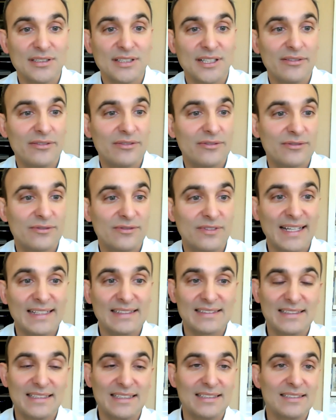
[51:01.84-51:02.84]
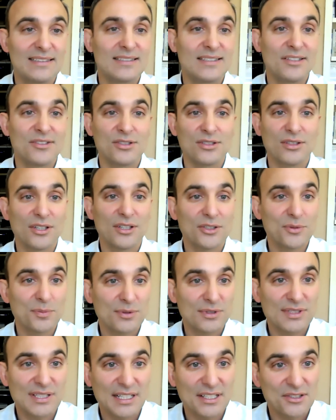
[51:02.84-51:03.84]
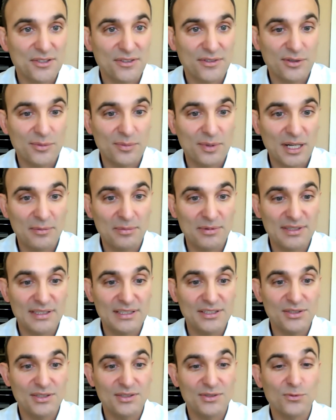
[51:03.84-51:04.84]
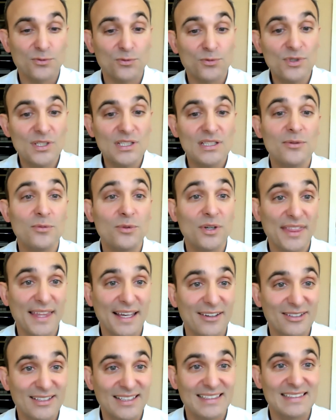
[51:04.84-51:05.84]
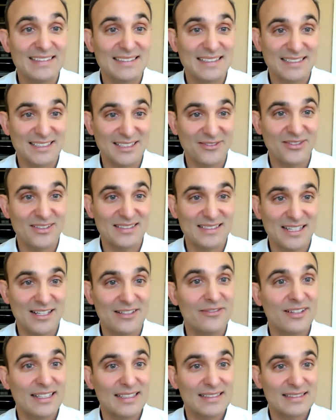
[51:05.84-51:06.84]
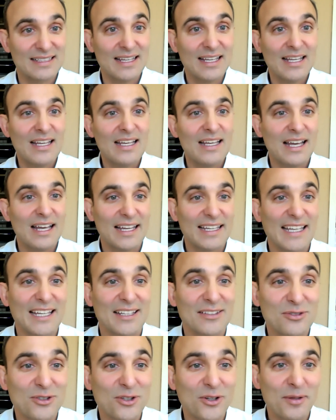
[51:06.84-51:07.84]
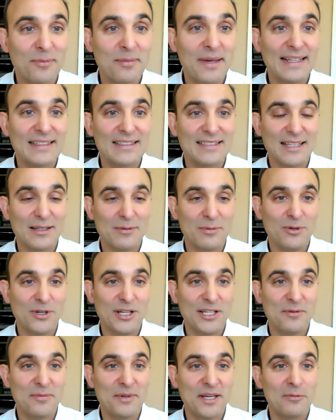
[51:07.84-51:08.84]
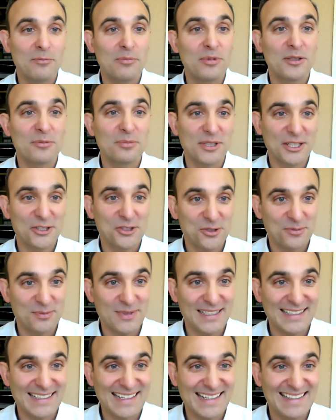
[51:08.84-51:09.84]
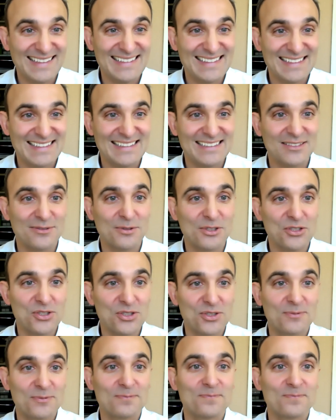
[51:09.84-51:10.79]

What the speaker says: have vaccinated such a large percentage of their populations really without any significant side effects. Again, going back to that point about blood pressure medications, which,